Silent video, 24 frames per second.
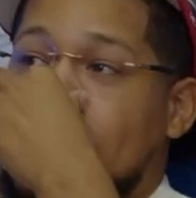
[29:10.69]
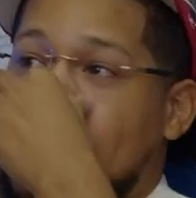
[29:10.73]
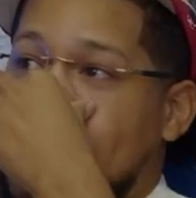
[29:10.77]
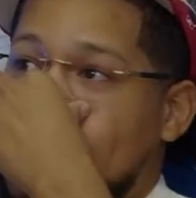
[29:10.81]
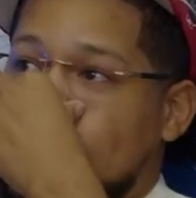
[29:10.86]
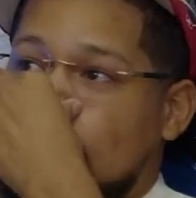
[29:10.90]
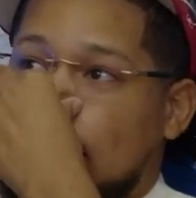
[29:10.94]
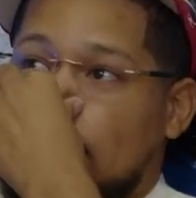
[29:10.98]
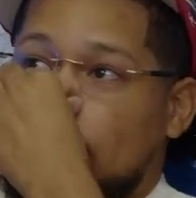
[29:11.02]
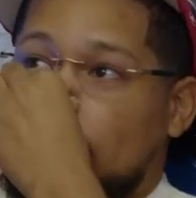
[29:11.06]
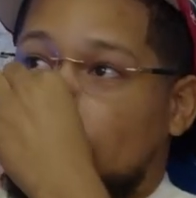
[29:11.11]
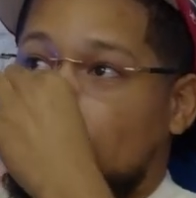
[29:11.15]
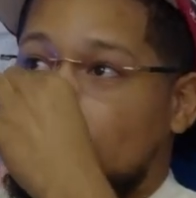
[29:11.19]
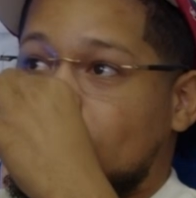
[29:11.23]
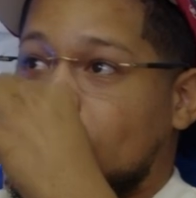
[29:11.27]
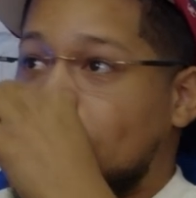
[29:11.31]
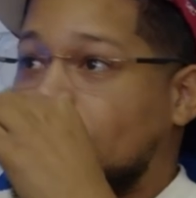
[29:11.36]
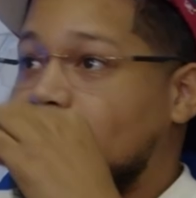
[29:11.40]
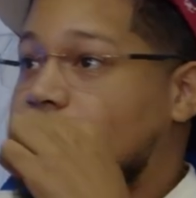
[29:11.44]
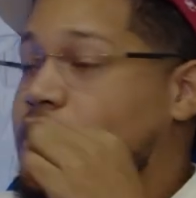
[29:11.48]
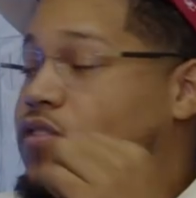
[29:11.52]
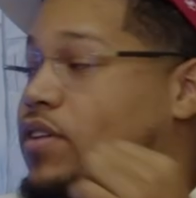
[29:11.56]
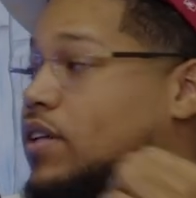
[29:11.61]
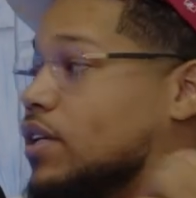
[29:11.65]
And everyone's
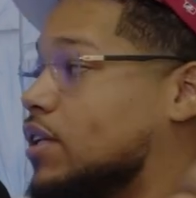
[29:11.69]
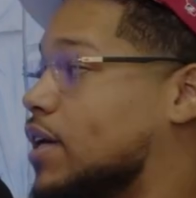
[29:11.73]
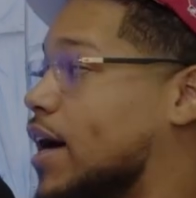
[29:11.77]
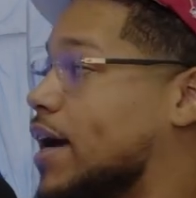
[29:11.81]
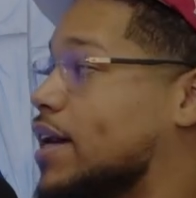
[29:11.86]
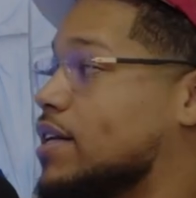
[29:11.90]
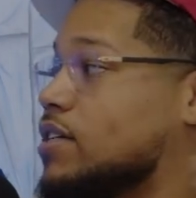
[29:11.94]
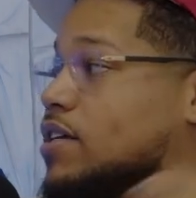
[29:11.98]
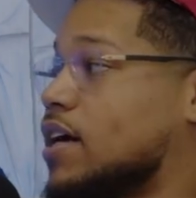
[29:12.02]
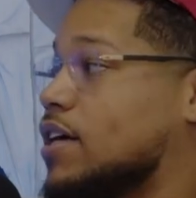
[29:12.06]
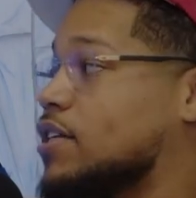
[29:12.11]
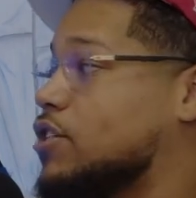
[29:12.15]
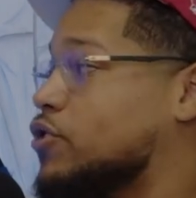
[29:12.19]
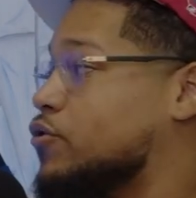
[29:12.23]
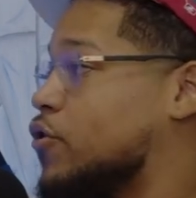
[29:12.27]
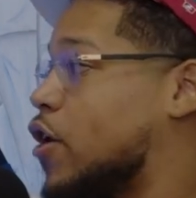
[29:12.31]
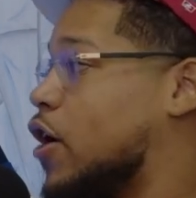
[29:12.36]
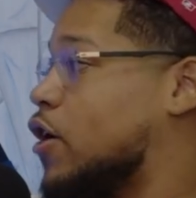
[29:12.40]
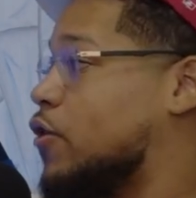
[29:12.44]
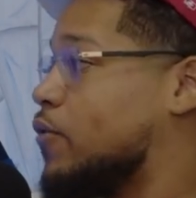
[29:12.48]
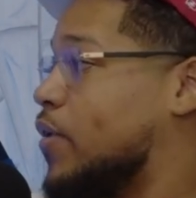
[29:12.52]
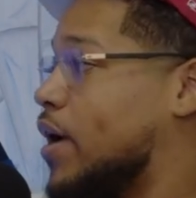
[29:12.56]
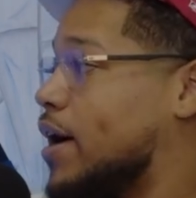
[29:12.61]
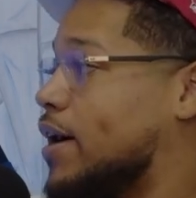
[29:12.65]
like, yo, the light is on
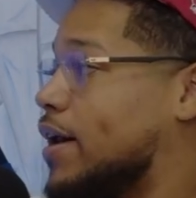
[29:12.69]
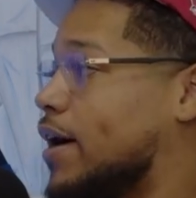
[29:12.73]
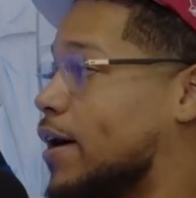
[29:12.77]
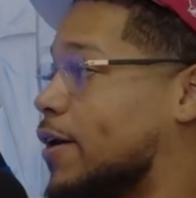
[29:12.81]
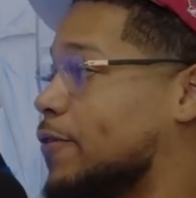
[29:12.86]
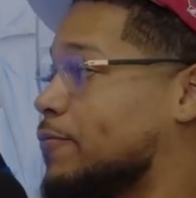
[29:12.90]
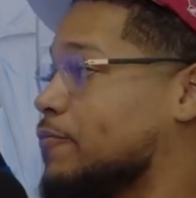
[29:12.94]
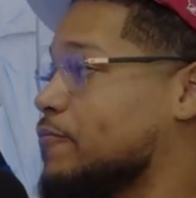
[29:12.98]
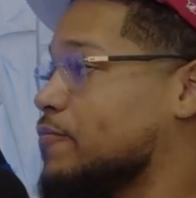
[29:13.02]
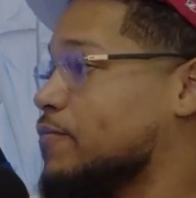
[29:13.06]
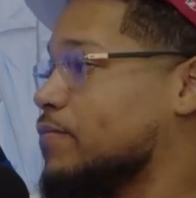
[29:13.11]
Toronto right now.